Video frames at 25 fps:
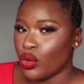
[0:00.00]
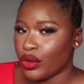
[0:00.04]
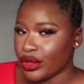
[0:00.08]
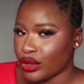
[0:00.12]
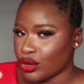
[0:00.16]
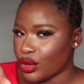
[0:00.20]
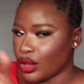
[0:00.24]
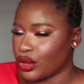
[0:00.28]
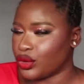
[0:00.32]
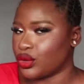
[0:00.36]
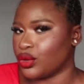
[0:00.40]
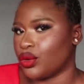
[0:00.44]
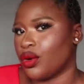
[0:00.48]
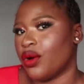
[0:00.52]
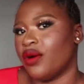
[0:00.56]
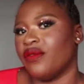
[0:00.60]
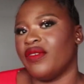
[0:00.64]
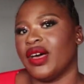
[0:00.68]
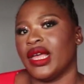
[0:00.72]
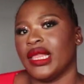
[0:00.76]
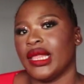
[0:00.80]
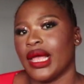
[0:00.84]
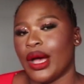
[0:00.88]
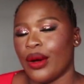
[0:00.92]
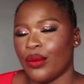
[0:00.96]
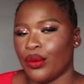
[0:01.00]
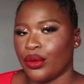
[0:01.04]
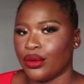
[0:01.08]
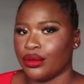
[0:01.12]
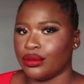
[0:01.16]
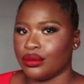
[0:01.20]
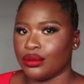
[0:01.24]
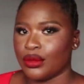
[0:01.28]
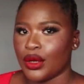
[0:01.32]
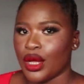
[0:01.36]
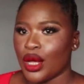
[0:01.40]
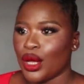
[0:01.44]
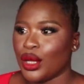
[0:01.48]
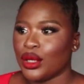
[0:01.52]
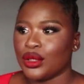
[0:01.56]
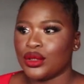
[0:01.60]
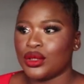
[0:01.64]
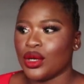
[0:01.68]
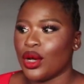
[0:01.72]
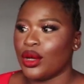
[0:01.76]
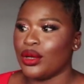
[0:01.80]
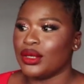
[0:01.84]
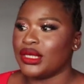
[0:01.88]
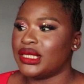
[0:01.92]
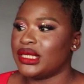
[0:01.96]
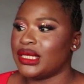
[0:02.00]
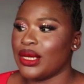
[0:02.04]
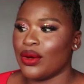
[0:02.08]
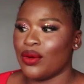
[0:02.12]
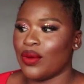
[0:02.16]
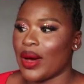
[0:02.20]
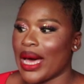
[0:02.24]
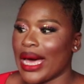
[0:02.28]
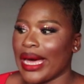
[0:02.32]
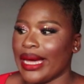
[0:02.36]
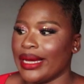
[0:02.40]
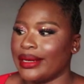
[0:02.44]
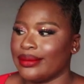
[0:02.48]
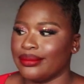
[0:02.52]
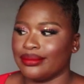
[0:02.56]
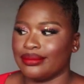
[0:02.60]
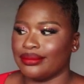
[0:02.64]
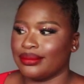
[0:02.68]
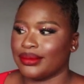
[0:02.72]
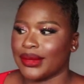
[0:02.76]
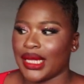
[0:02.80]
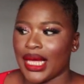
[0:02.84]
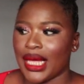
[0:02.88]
who is going to cover that one? So you see why